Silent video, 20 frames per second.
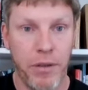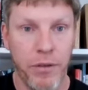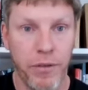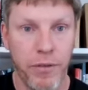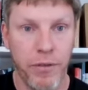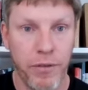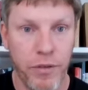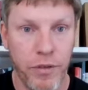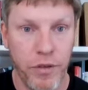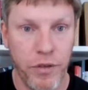
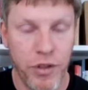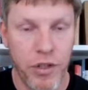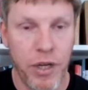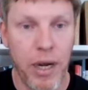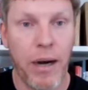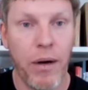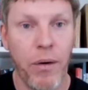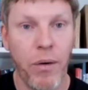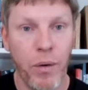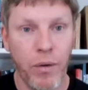of
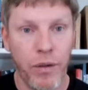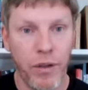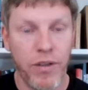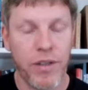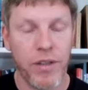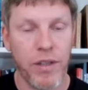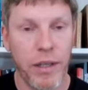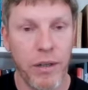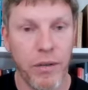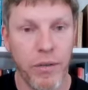Giugiaro, the
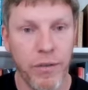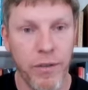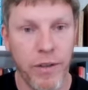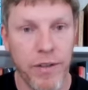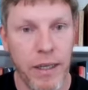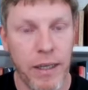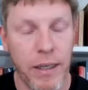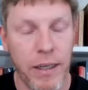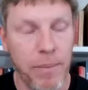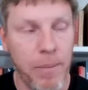designer of the
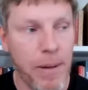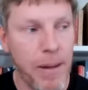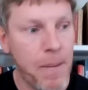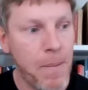time.